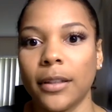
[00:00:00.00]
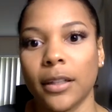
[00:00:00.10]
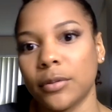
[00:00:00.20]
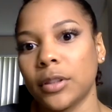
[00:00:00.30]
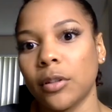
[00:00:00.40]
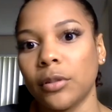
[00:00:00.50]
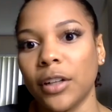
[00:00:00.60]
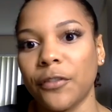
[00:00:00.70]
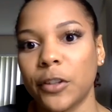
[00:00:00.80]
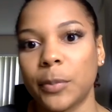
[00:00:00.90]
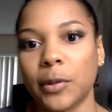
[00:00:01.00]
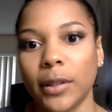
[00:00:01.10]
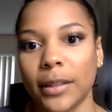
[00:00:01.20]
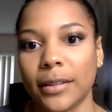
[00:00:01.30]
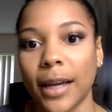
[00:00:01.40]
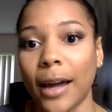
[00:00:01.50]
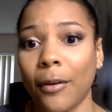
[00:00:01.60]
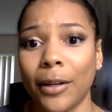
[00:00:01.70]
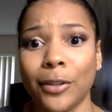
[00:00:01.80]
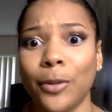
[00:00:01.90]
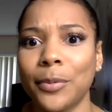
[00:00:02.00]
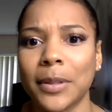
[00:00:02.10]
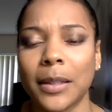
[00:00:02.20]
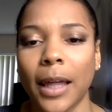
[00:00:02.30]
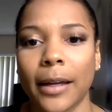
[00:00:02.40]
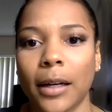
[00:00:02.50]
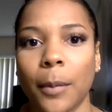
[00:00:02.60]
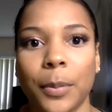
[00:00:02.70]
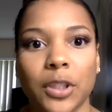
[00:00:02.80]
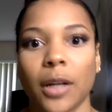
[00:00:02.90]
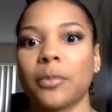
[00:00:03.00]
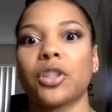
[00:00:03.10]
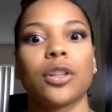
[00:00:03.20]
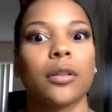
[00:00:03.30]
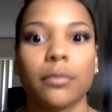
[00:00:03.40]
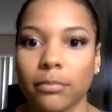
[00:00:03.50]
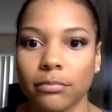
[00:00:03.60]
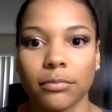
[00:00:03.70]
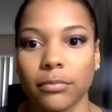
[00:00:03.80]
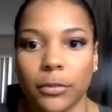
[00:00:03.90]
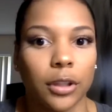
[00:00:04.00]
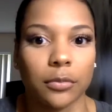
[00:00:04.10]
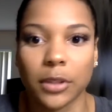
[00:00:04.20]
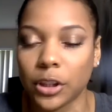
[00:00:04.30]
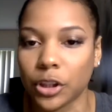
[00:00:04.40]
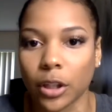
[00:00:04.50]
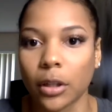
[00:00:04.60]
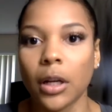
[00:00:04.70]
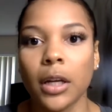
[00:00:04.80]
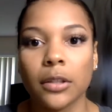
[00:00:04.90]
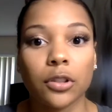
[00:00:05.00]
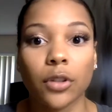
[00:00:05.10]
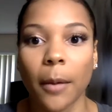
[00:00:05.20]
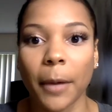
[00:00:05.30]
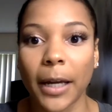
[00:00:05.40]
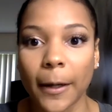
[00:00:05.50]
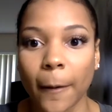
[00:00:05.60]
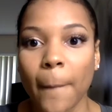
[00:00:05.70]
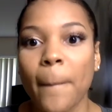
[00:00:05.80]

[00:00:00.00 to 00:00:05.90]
There was no difference between the towel and using like a pajama shirt, t-shirt to dry my hair.